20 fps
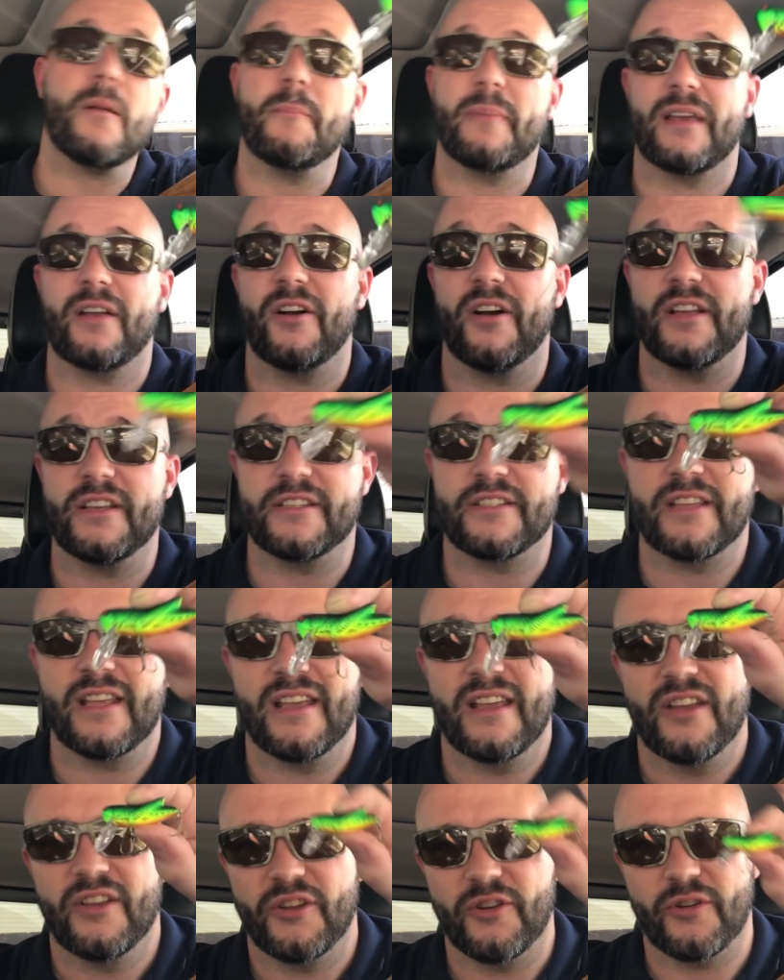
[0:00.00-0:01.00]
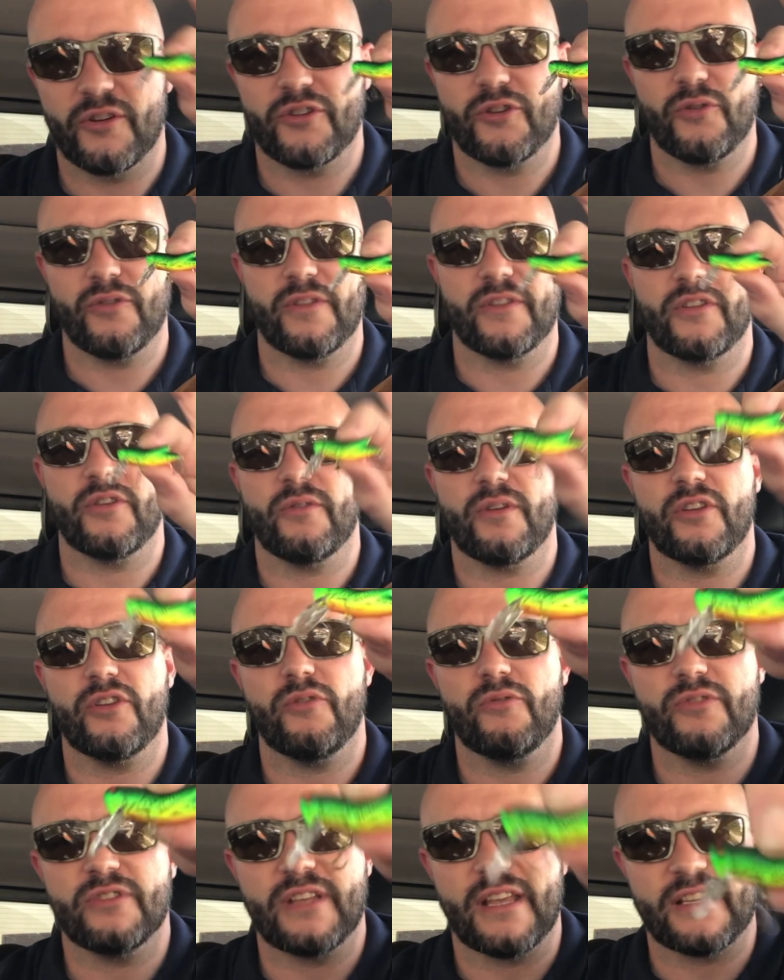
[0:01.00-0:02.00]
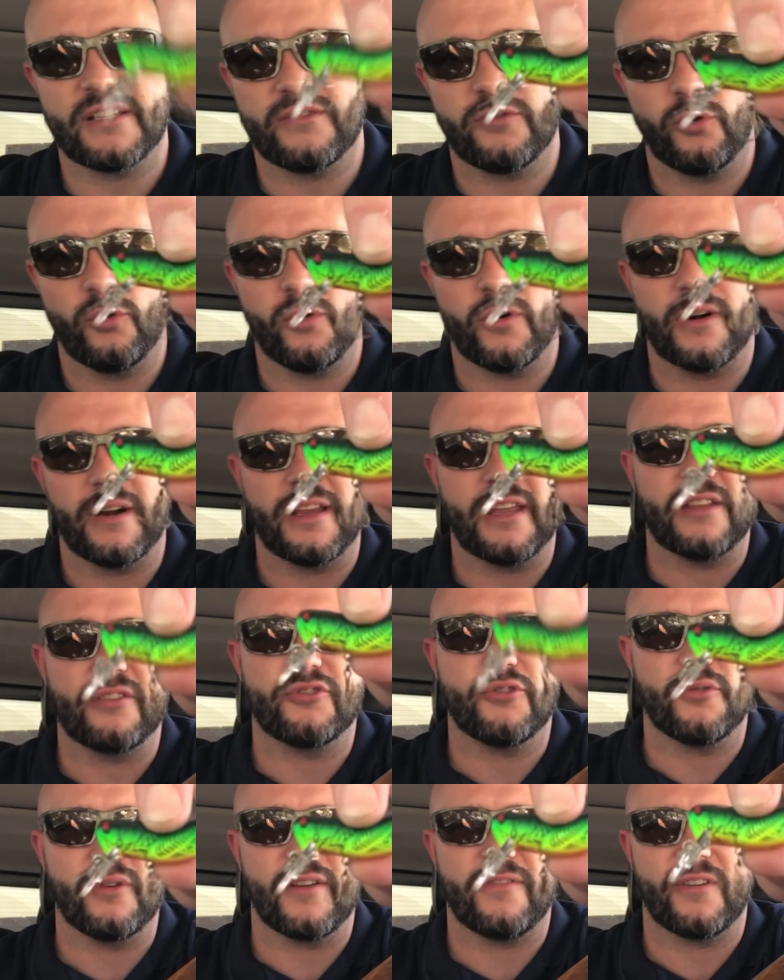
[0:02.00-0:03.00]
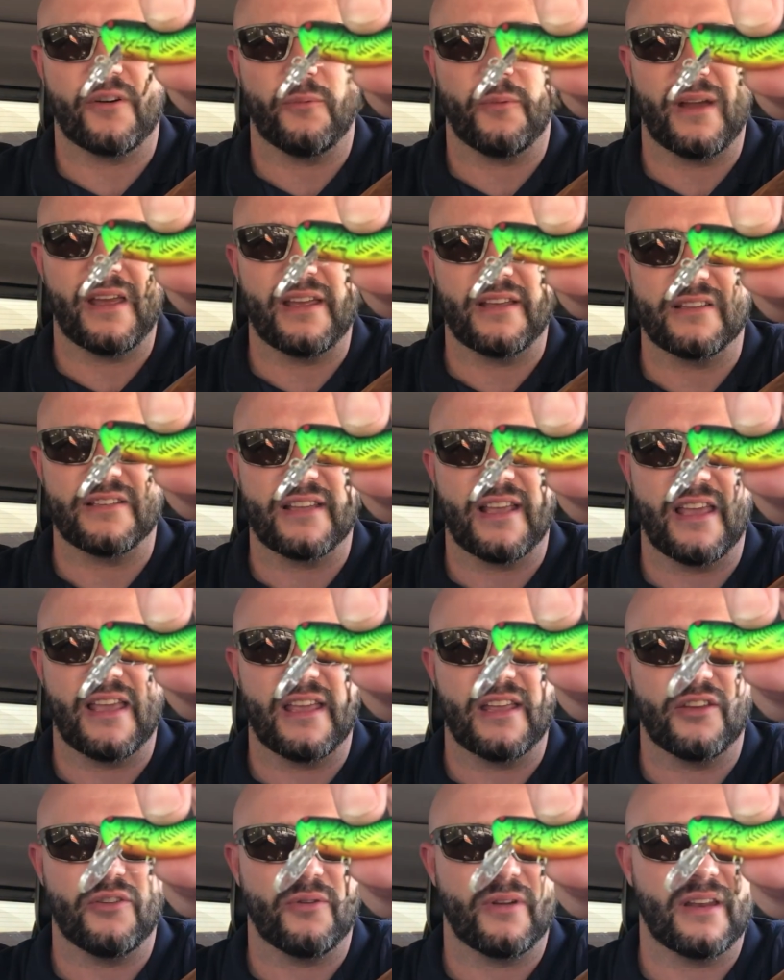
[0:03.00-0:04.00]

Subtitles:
because you can use this lure in 2 different ways. You